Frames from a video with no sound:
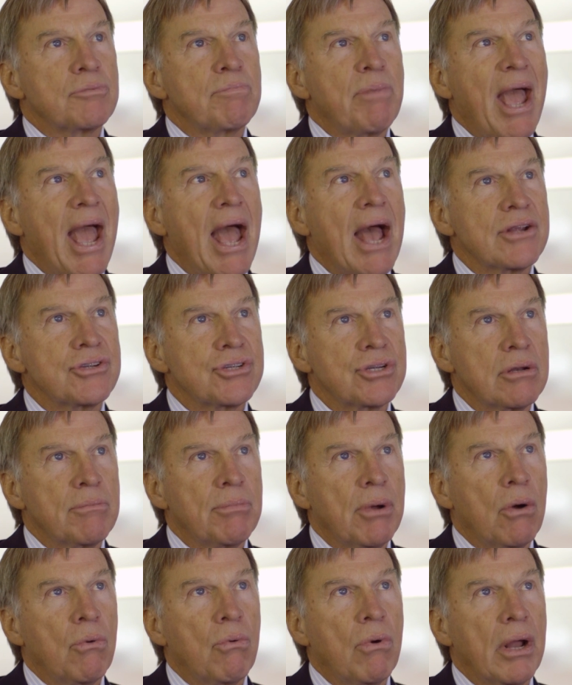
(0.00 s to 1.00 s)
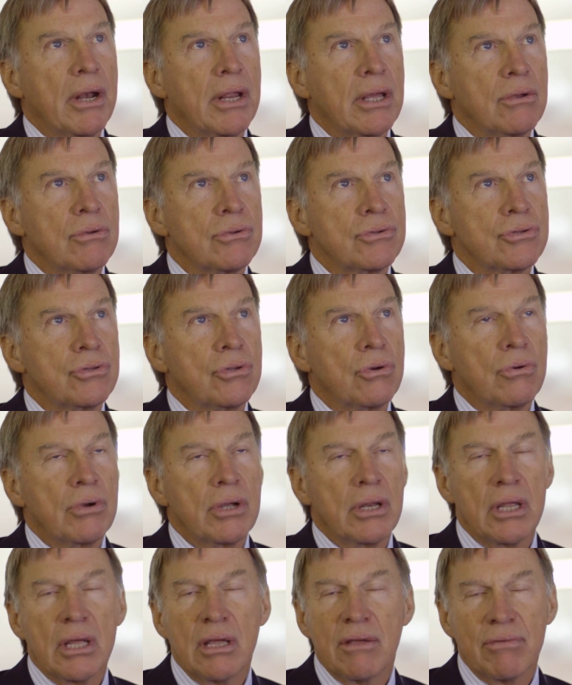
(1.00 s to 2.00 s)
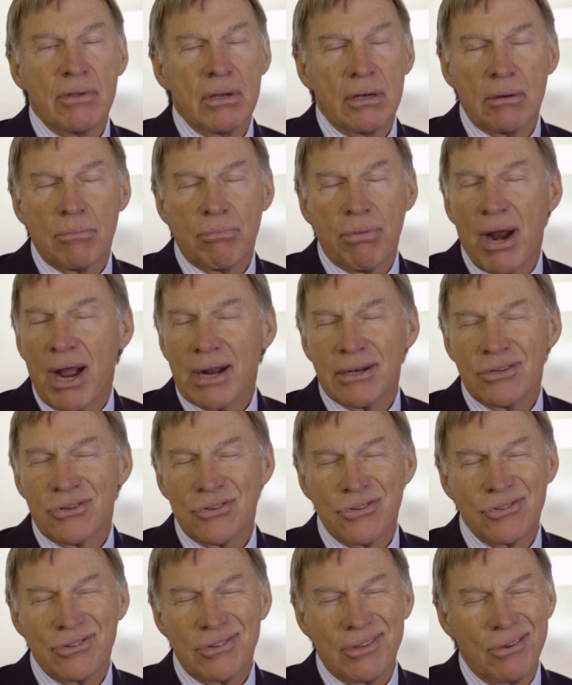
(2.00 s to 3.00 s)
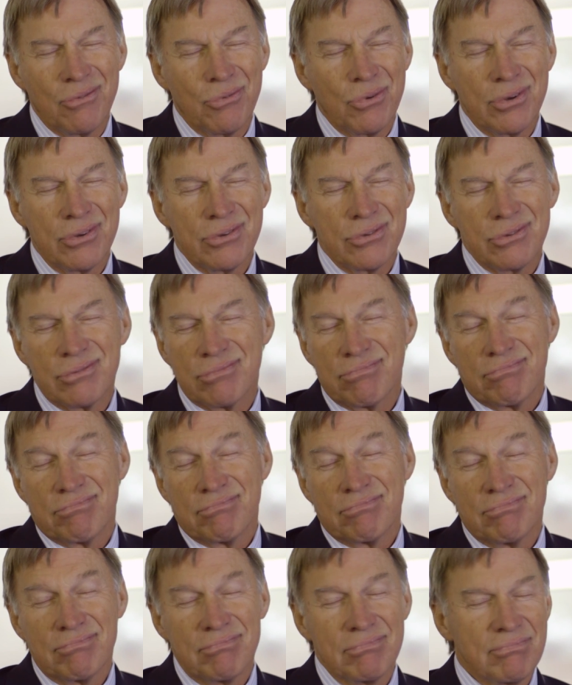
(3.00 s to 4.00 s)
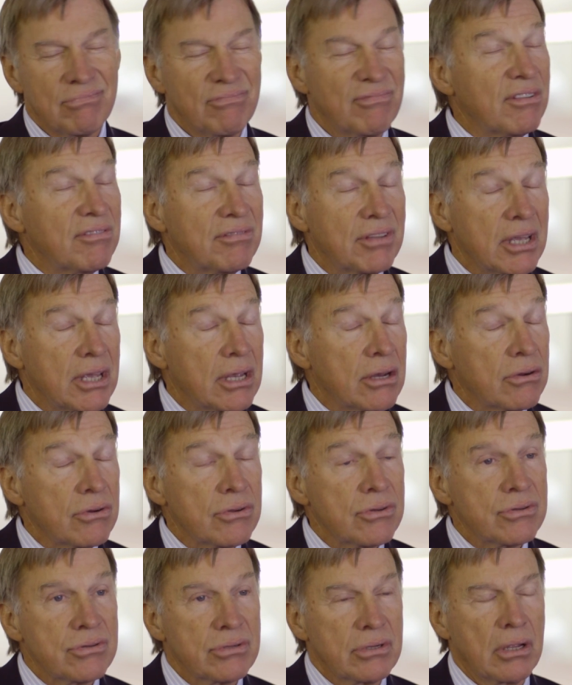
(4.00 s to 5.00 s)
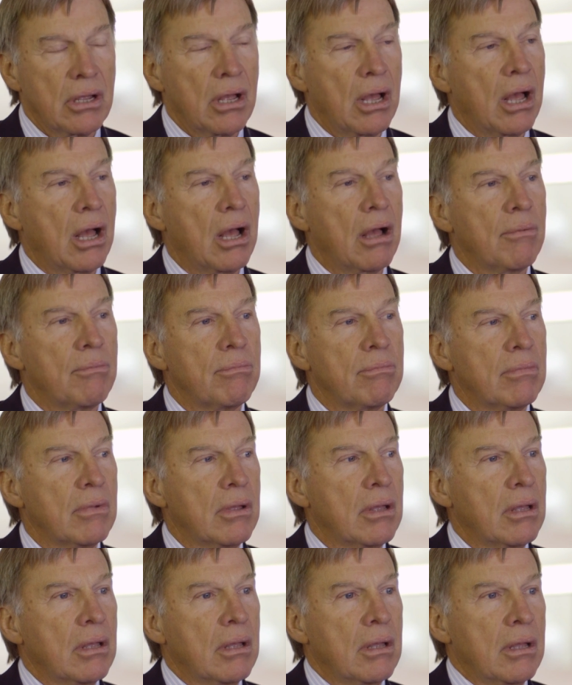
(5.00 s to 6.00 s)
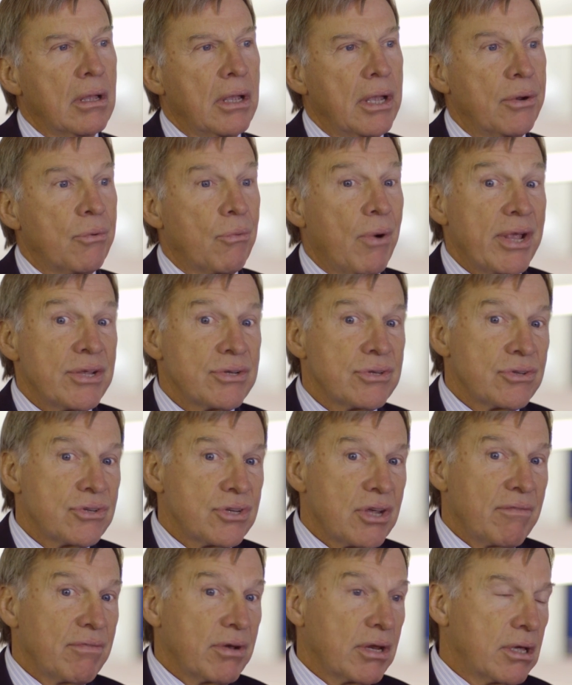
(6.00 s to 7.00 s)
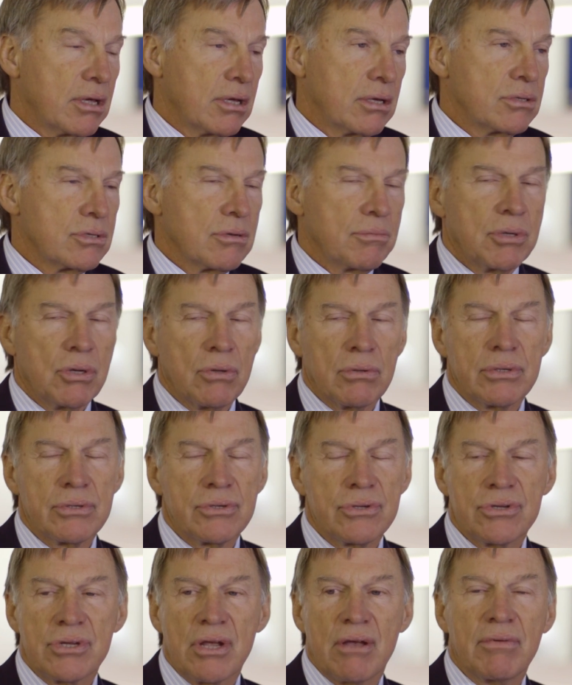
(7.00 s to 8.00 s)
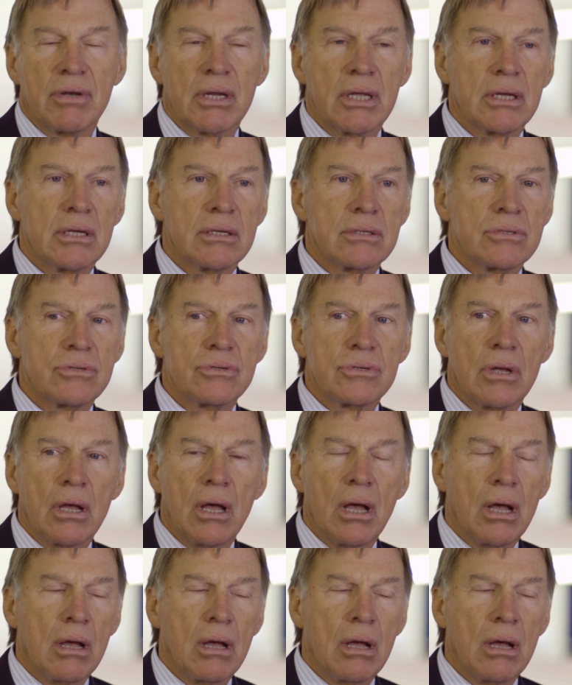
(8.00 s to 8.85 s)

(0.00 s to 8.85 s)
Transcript: passion about what he was doing, even in a practice that was 50 years, in raising seven kids. I'm the oldest of seven kids.